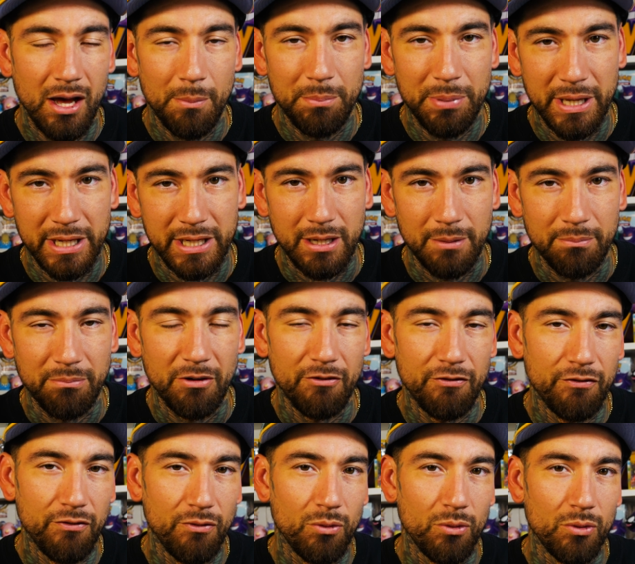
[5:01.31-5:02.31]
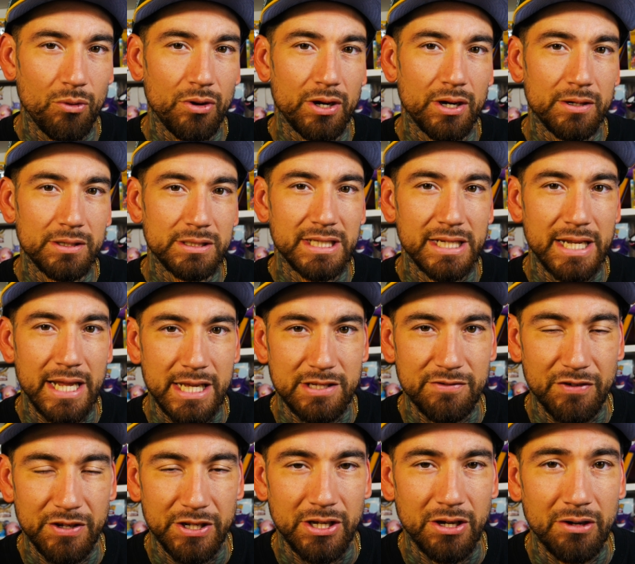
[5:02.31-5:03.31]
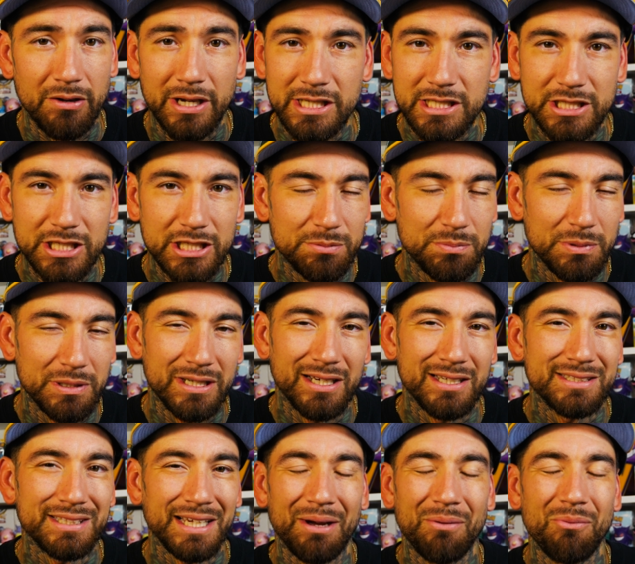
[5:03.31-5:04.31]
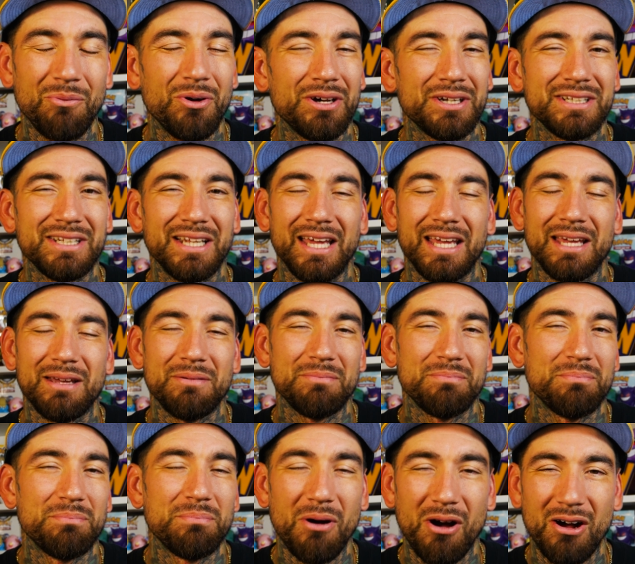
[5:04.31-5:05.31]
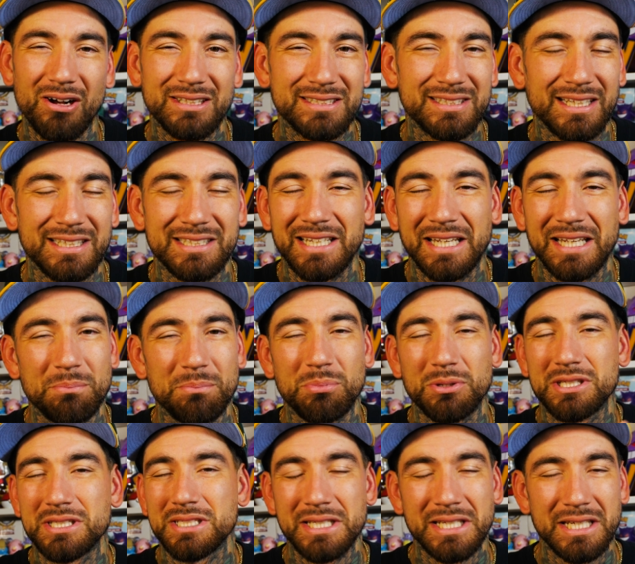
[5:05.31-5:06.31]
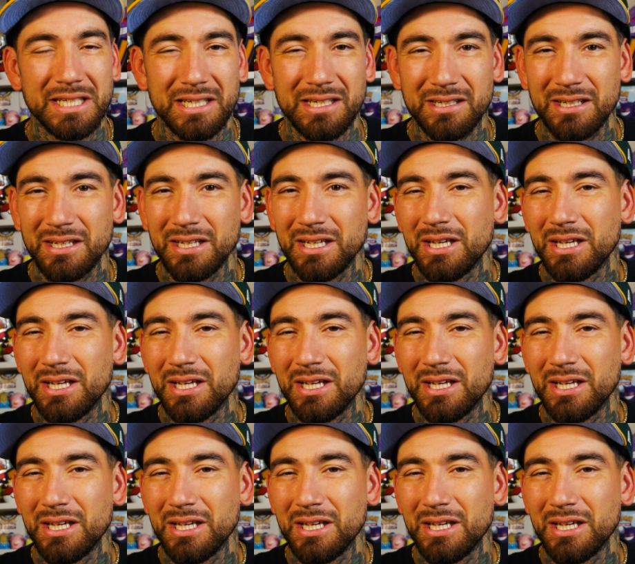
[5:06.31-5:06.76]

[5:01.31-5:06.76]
pickup for today's video is just because I want a box that's pristine